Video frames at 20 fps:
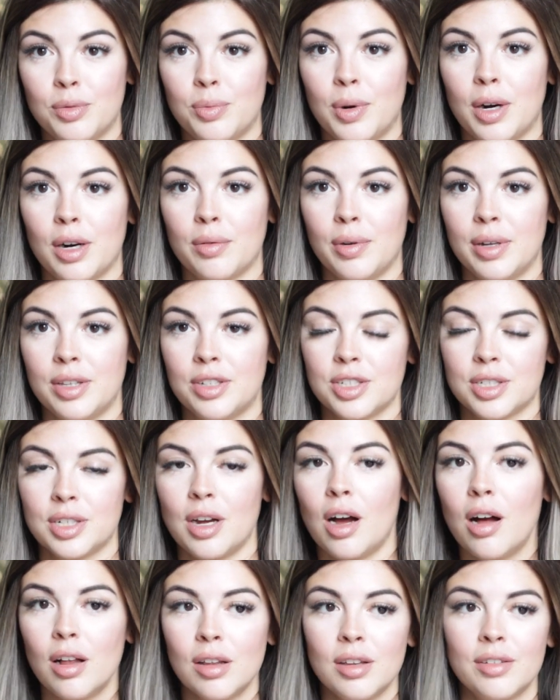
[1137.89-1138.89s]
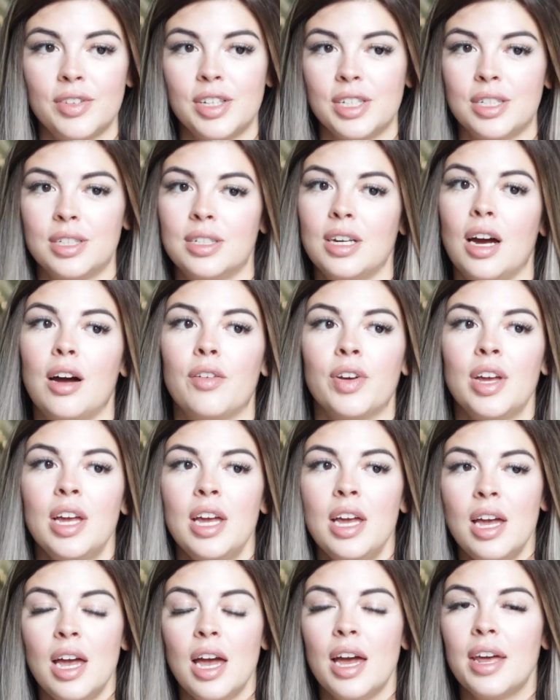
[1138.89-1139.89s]
to work with? Just all of this stuff.
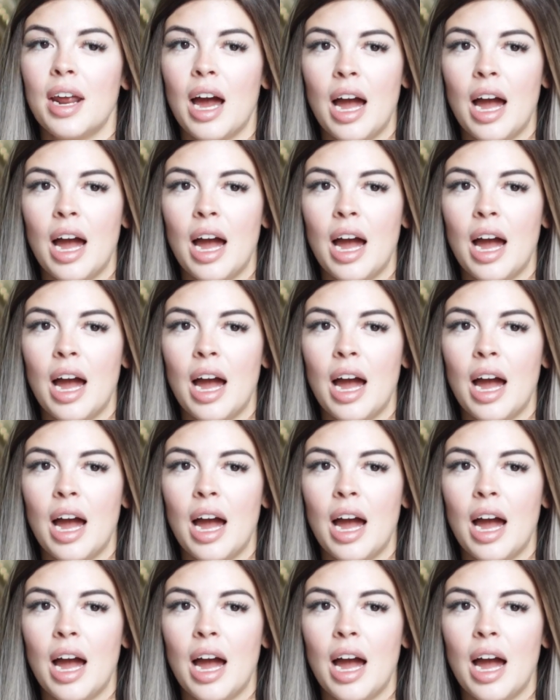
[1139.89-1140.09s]
And